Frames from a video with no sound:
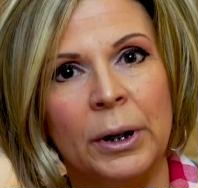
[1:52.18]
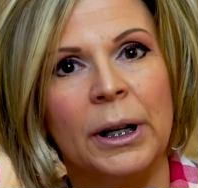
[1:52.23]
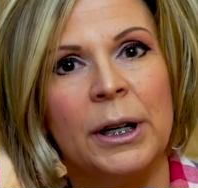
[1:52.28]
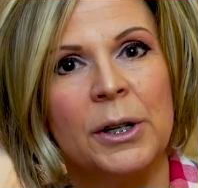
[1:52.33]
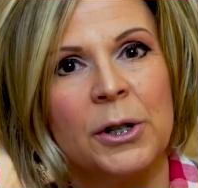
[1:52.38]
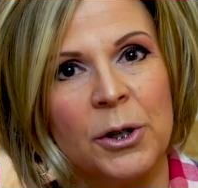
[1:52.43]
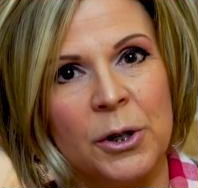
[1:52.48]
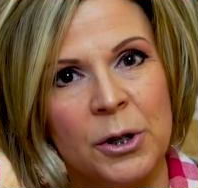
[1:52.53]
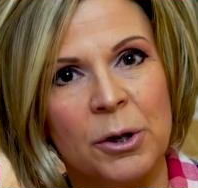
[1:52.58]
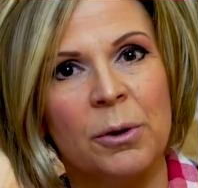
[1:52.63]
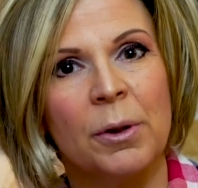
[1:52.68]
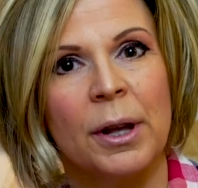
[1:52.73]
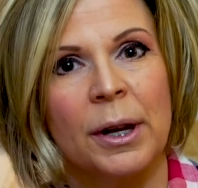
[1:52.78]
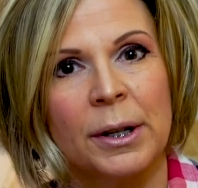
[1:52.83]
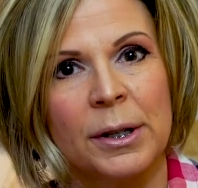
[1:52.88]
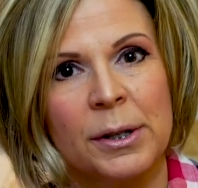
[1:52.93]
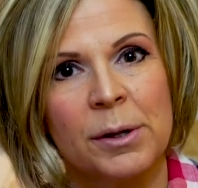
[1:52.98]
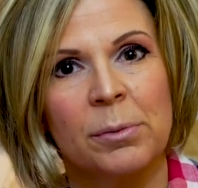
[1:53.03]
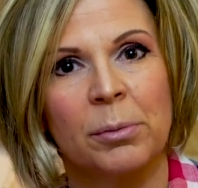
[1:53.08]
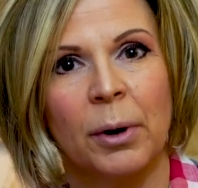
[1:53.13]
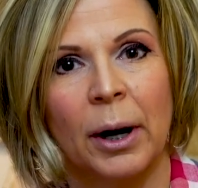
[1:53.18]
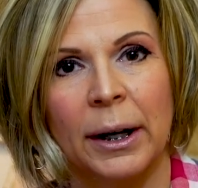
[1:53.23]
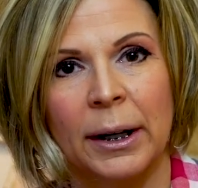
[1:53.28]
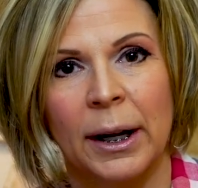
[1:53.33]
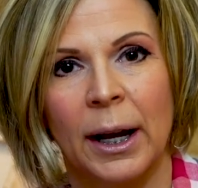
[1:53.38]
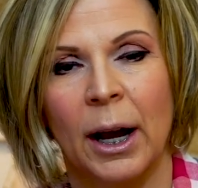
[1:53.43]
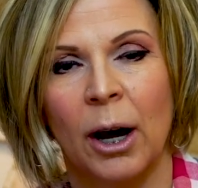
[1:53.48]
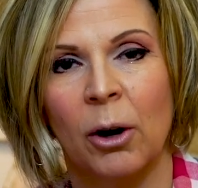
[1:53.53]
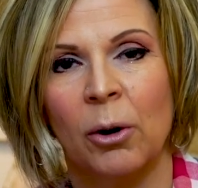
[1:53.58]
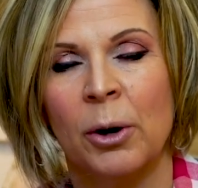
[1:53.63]
need to do this right
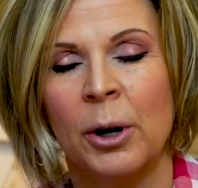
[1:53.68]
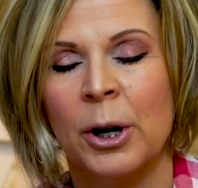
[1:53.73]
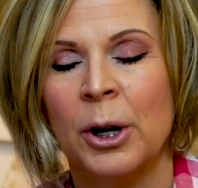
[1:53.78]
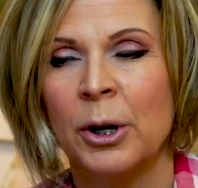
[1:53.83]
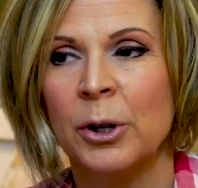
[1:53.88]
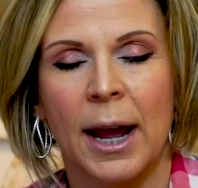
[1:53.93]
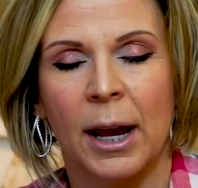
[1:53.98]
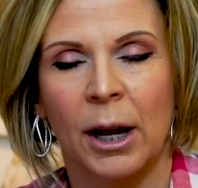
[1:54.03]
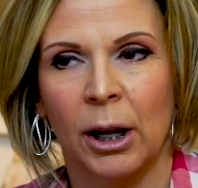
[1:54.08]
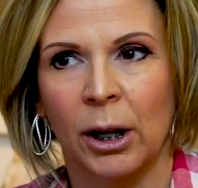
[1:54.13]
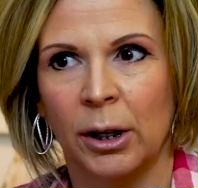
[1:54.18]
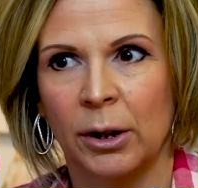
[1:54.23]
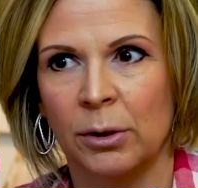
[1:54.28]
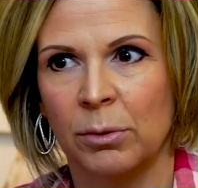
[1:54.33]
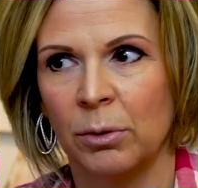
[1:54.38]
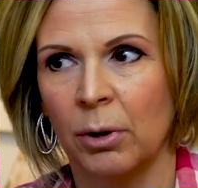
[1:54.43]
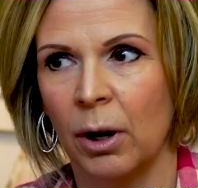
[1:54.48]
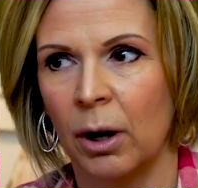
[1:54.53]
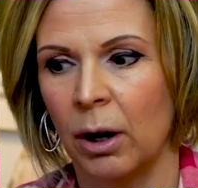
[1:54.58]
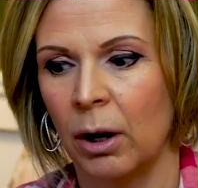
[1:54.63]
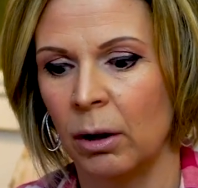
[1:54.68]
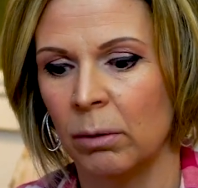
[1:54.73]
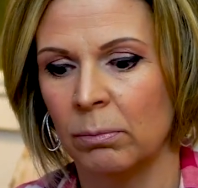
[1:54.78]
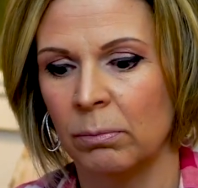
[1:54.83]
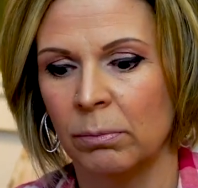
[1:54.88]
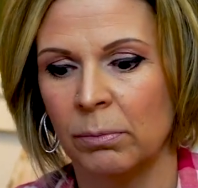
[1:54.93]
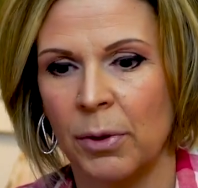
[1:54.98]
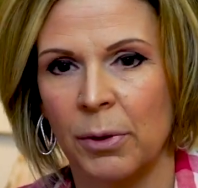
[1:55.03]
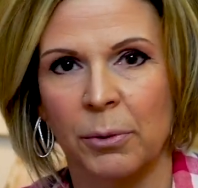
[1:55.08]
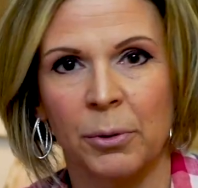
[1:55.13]
now. And
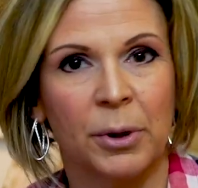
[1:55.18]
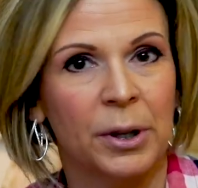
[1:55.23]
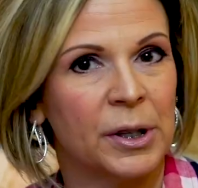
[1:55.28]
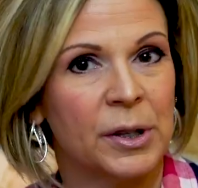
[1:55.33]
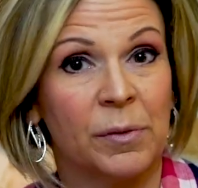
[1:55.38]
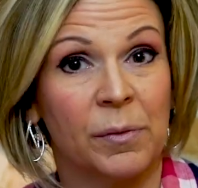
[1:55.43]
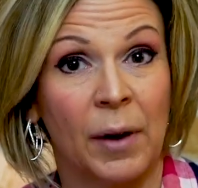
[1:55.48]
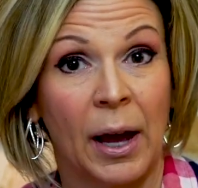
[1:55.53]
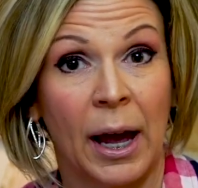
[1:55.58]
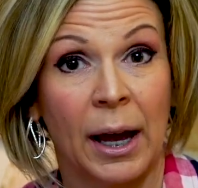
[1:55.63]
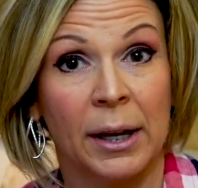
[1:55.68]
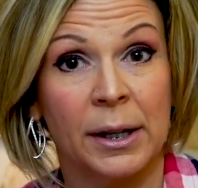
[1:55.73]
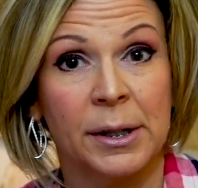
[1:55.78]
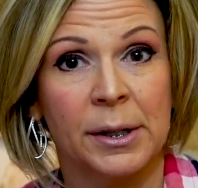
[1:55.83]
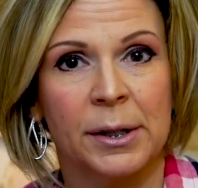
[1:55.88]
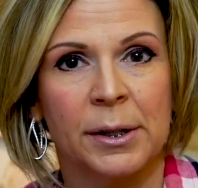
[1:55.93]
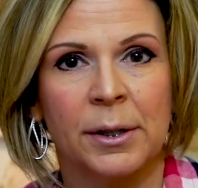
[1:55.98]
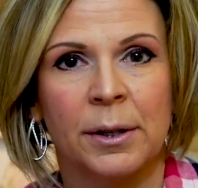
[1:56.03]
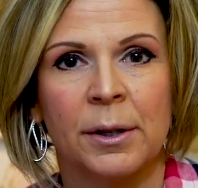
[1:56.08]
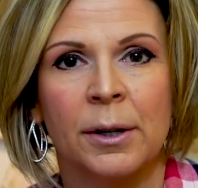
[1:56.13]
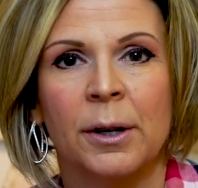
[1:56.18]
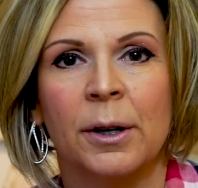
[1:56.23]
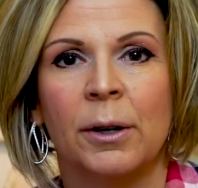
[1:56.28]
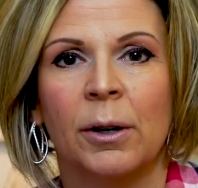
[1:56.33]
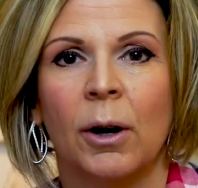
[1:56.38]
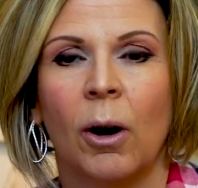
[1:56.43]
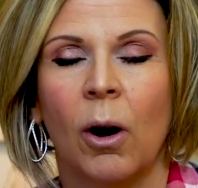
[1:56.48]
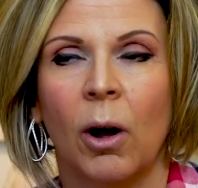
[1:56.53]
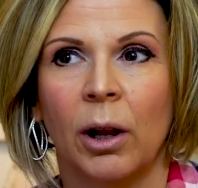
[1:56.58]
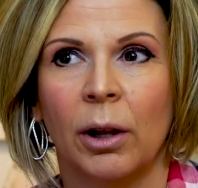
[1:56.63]
through this fast,
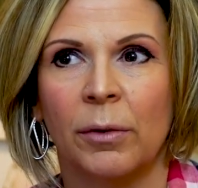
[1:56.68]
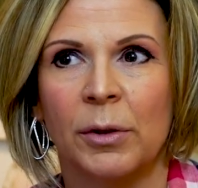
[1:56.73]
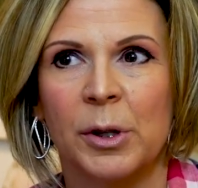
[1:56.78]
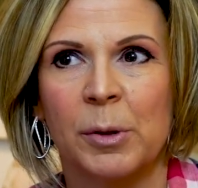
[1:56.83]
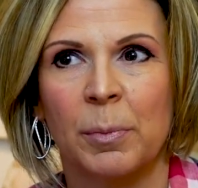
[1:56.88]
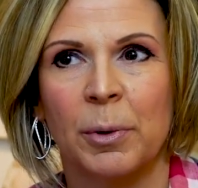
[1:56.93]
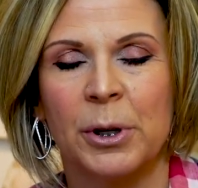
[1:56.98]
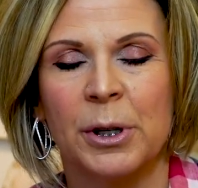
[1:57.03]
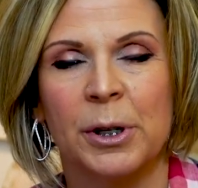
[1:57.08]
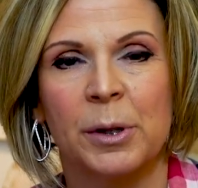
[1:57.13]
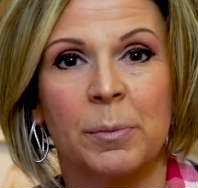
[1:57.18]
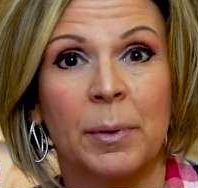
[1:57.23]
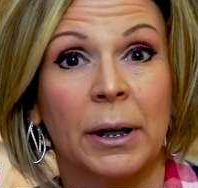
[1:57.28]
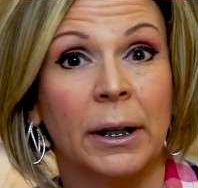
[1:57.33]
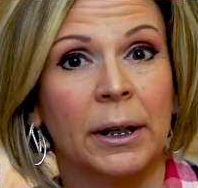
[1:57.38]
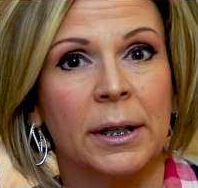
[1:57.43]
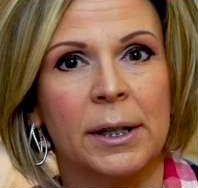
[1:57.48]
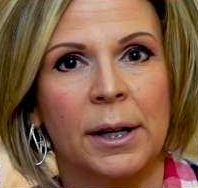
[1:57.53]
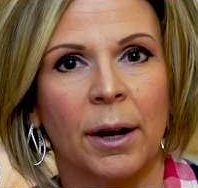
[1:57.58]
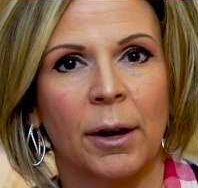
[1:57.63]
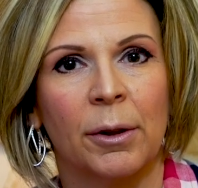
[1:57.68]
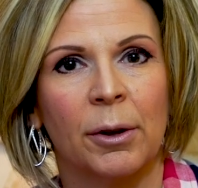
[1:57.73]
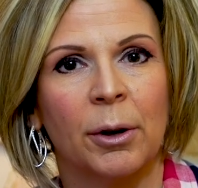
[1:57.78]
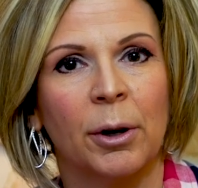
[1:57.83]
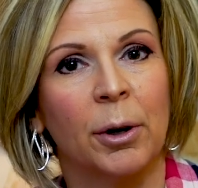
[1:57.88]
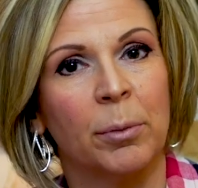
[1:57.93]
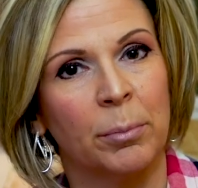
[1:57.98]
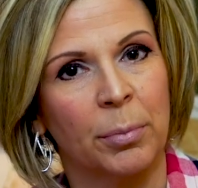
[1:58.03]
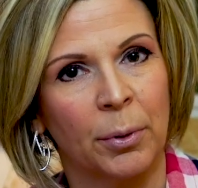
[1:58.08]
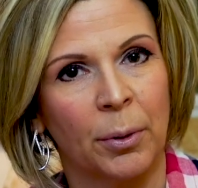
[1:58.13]
all of us participating
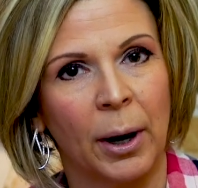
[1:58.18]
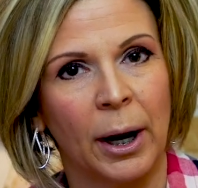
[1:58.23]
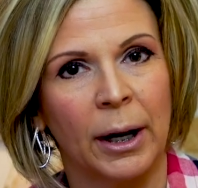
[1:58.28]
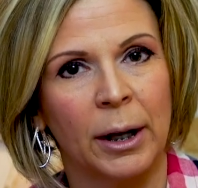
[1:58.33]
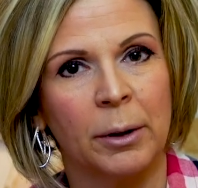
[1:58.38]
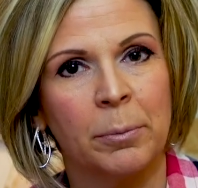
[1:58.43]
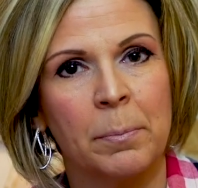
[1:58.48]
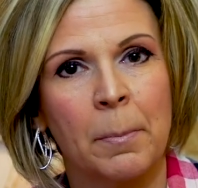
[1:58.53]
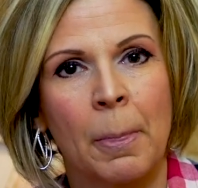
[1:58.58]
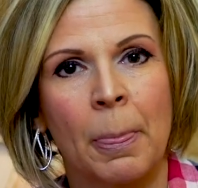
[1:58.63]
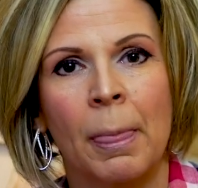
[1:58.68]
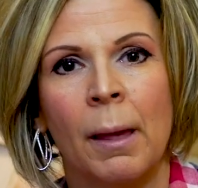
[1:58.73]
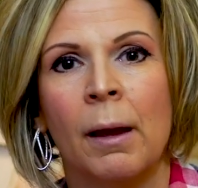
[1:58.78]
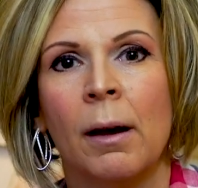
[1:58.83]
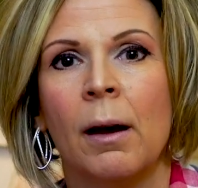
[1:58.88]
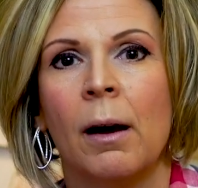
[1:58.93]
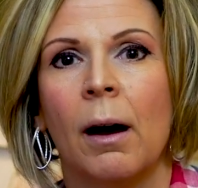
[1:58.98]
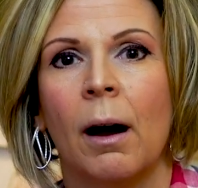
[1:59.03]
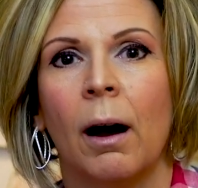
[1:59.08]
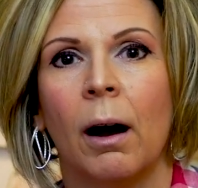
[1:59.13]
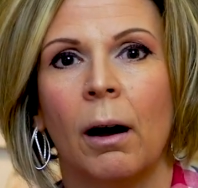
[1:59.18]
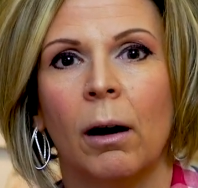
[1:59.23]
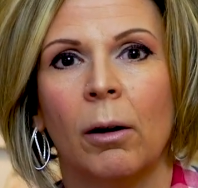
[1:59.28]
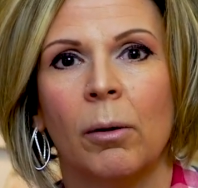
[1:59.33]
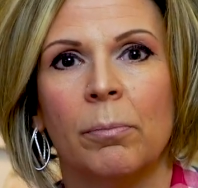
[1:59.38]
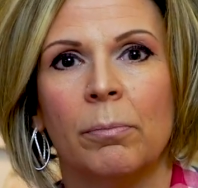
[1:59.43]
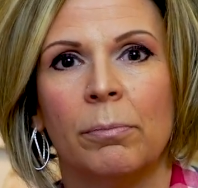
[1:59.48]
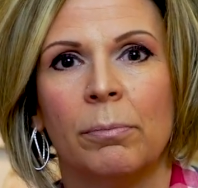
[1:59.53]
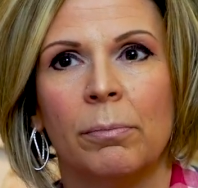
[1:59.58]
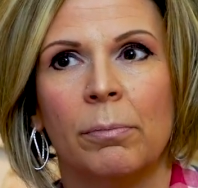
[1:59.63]
together and praying,
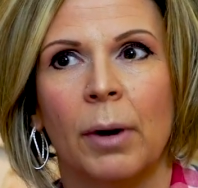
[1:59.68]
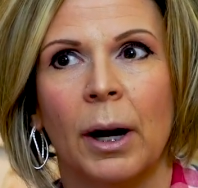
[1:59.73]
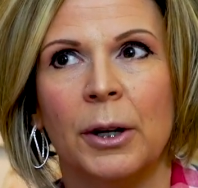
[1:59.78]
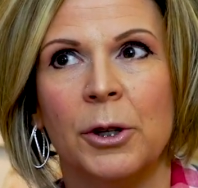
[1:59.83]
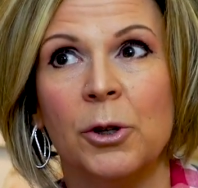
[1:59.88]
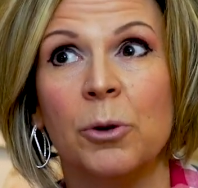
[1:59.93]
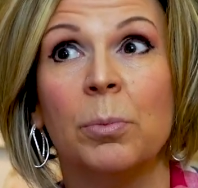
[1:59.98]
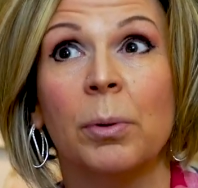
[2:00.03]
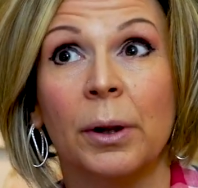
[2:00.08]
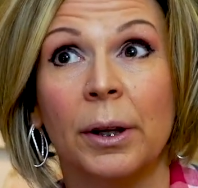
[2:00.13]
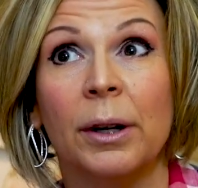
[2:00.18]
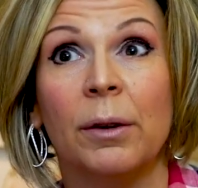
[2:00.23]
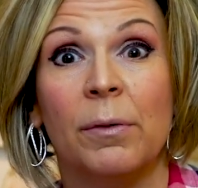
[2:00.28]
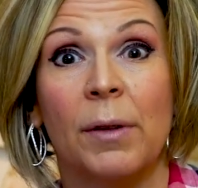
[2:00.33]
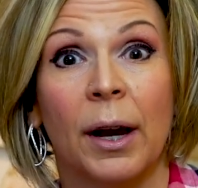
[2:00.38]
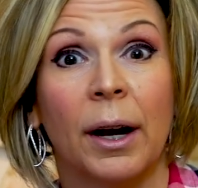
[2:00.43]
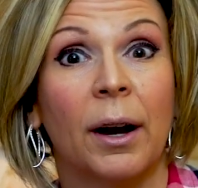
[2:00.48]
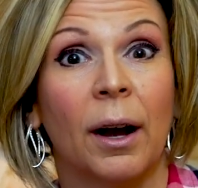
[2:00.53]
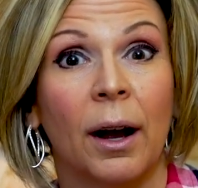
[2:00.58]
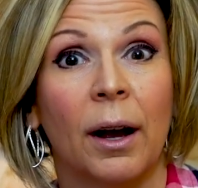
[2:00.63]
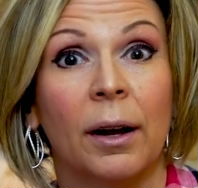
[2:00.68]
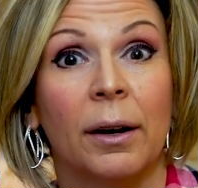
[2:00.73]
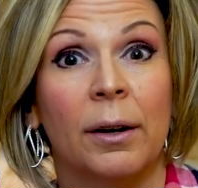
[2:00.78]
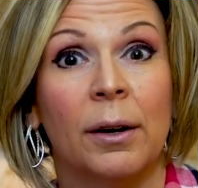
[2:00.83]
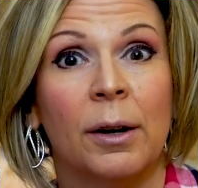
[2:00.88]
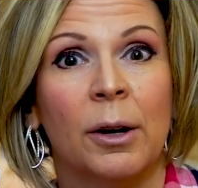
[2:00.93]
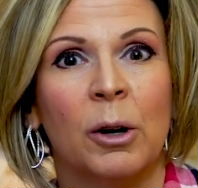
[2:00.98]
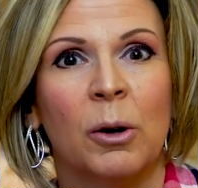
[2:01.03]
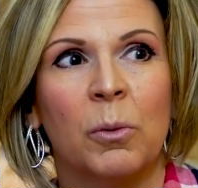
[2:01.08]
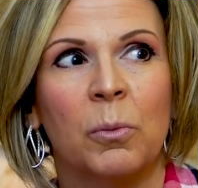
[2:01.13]
I do believe that God
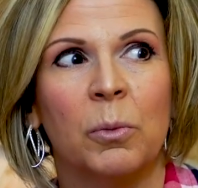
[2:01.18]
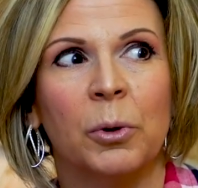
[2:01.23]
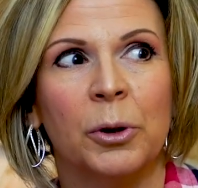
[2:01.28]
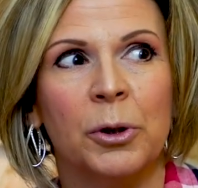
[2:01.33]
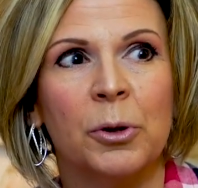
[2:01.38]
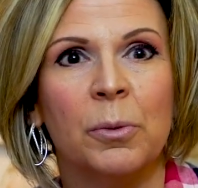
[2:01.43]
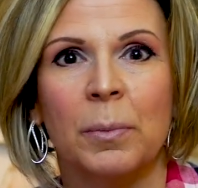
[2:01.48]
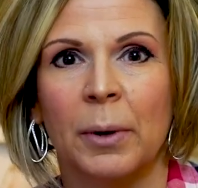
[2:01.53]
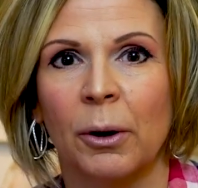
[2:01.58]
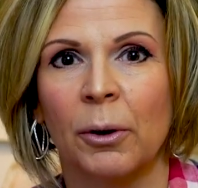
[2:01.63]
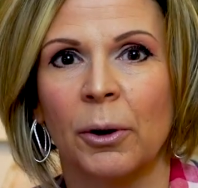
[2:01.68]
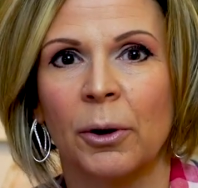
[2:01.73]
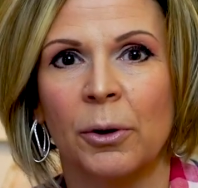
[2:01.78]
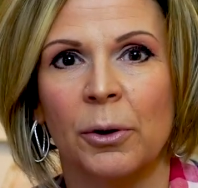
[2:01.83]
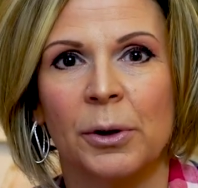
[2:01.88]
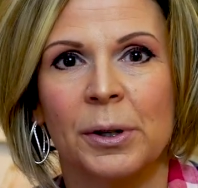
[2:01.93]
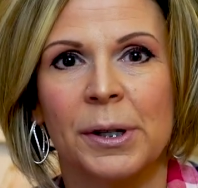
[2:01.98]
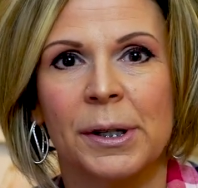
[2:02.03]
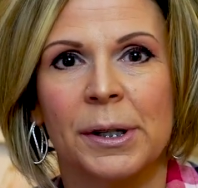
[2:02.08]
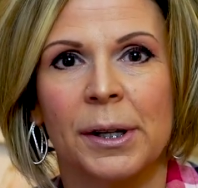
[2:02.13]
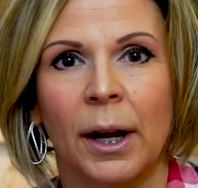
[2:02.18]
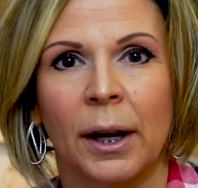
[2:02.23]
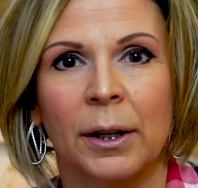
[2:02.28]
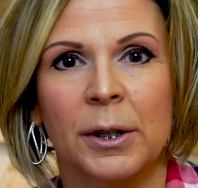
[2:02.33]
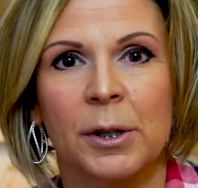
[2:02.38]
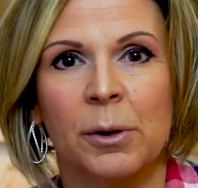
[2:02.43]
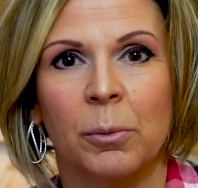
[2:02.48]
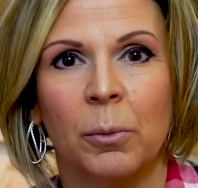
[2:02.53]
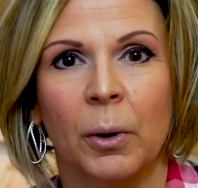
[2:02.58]
will do miracles, signs,